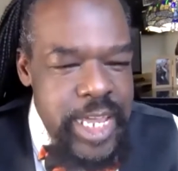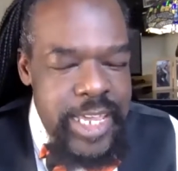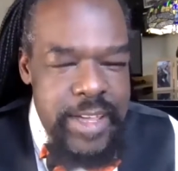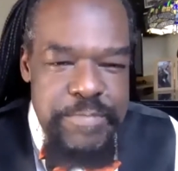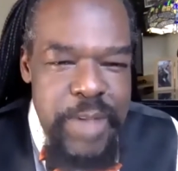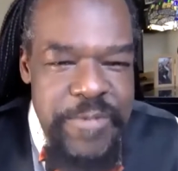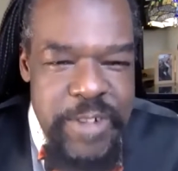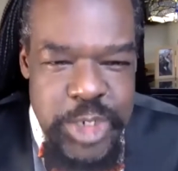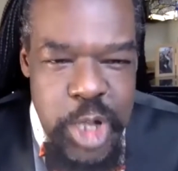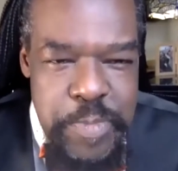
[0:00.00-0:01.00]
my
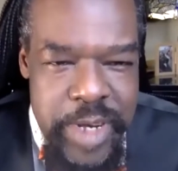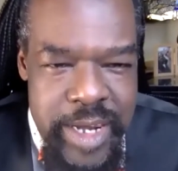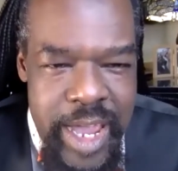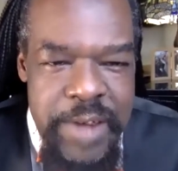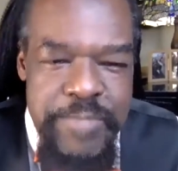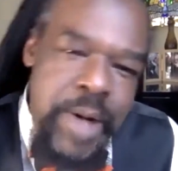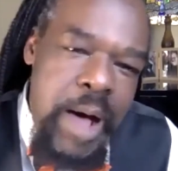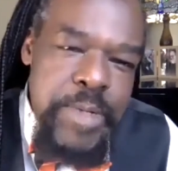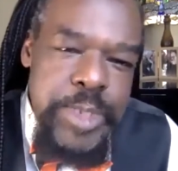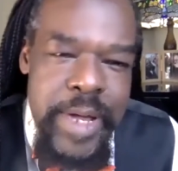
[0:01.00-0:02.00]
first opening night,
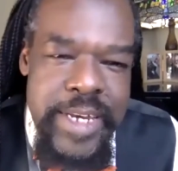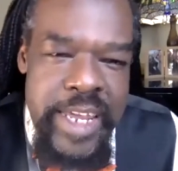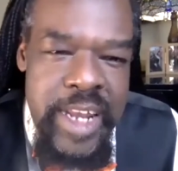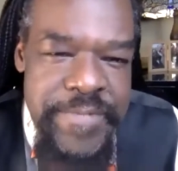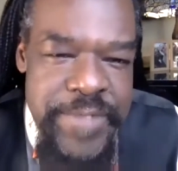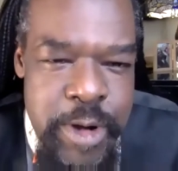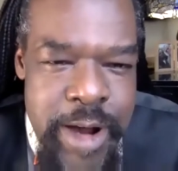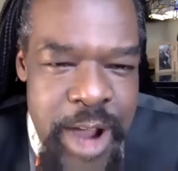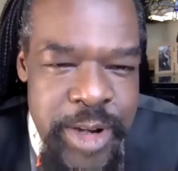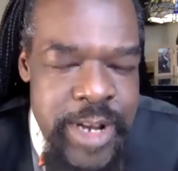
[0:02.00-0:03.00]
Mom was my date. I flew her
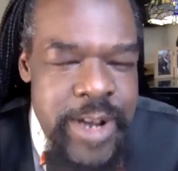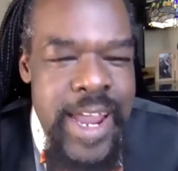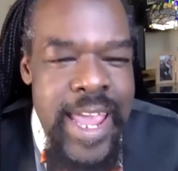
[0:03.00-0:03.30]
out here.